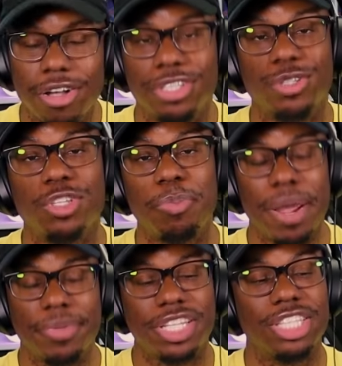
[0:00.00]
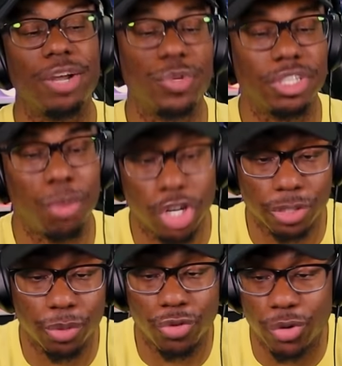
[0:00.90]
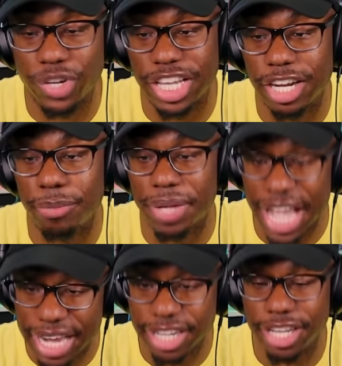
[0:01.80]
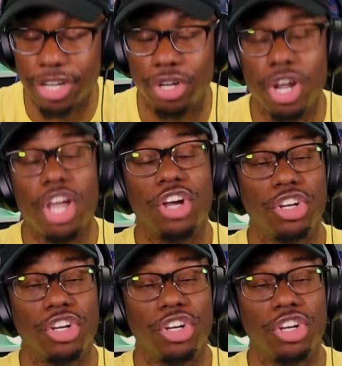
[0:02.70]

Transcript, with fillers: Also, spam with the chat with some hearts before we get up out of here.